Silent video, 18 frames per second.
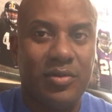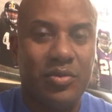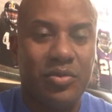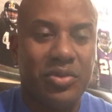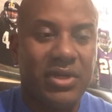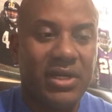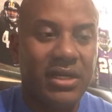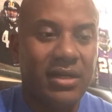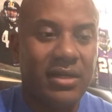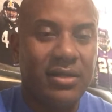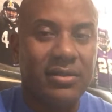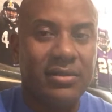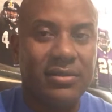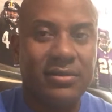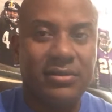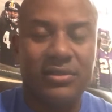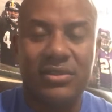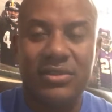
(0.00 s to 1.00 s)
Prayer,
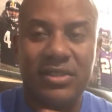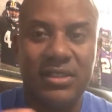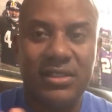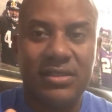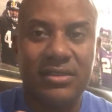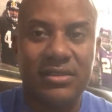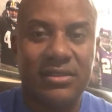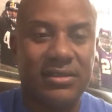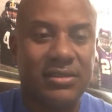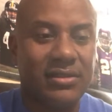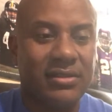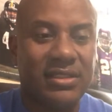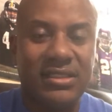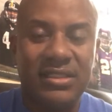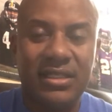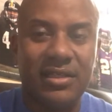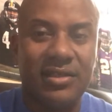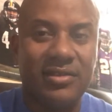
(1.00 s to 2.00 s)
instructions,
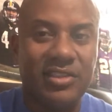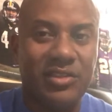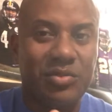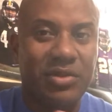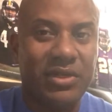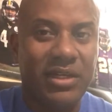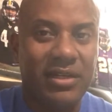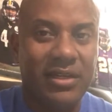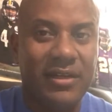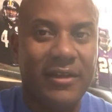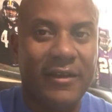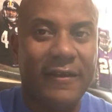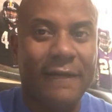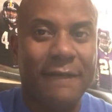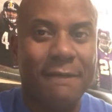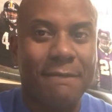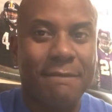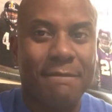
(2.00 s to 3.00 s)
that's it. Just prayer.
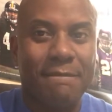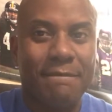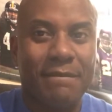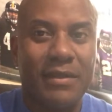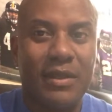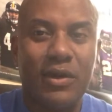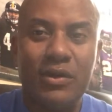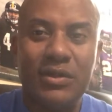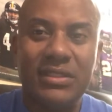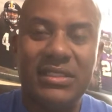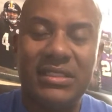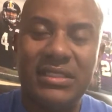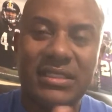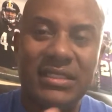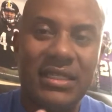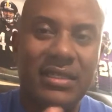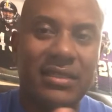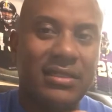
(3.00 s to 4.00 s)
All this
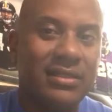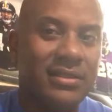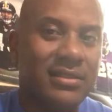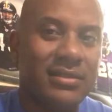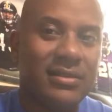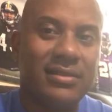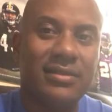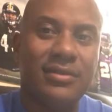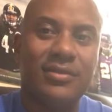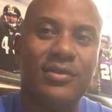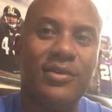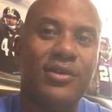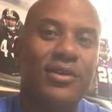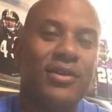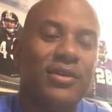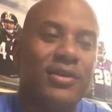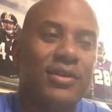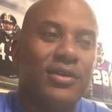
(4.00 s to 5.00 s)
selling.
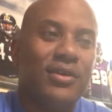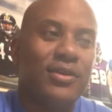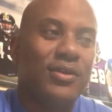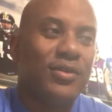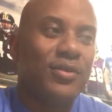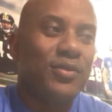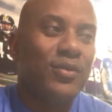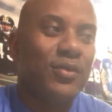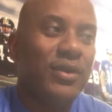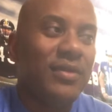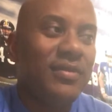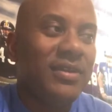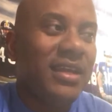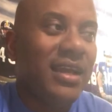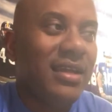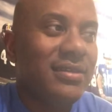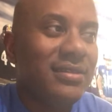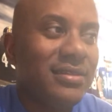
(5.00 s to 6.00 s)
We've
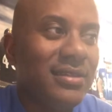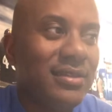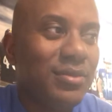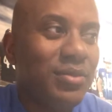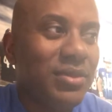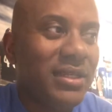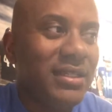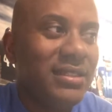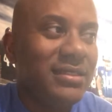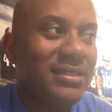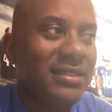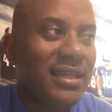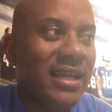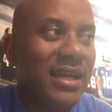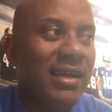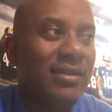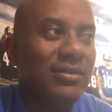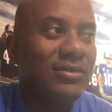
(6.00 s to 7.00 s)
gotten to the place
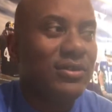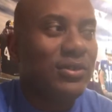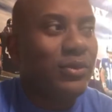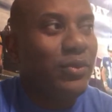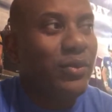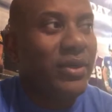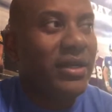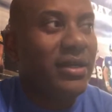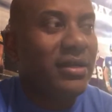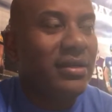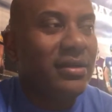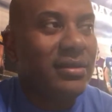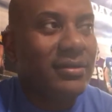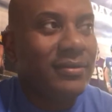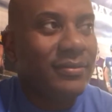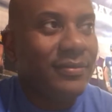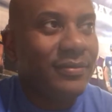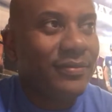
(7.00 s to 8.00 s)
now to
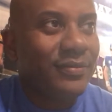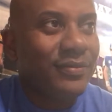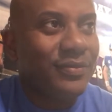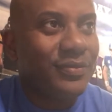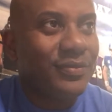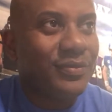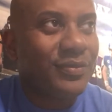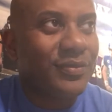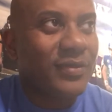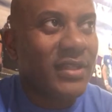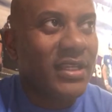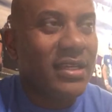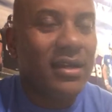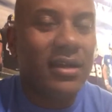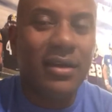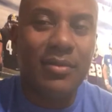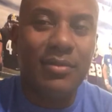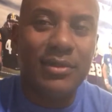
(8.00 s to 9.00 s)
where
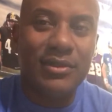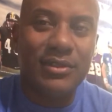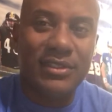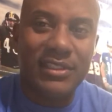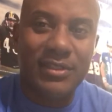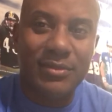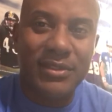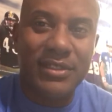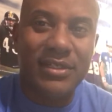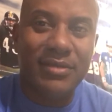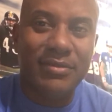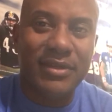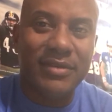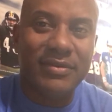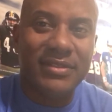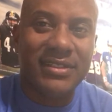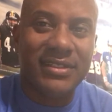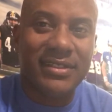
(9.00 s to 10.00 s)
commerce has become
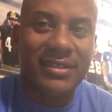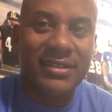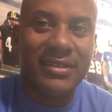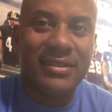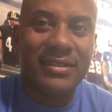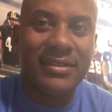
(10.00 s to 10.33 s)
everything.